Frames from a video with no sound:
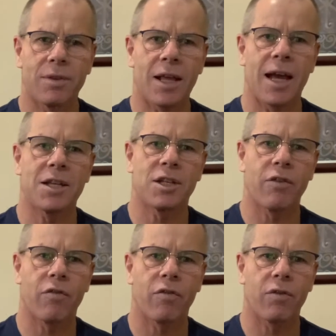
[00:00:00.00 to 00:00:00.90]
as
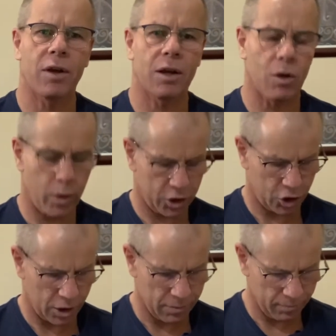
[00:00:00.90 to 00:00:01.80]
if
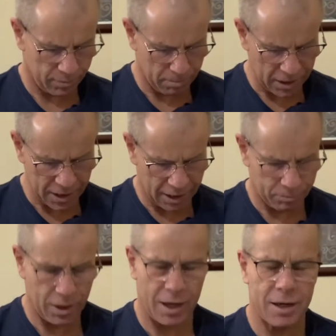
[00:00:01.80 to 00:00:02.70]
question, making up
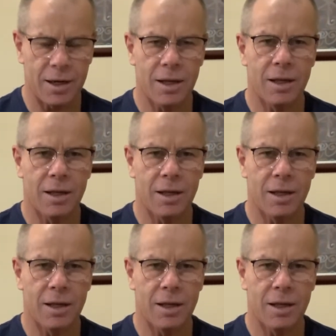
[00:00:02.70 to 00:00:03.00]
that,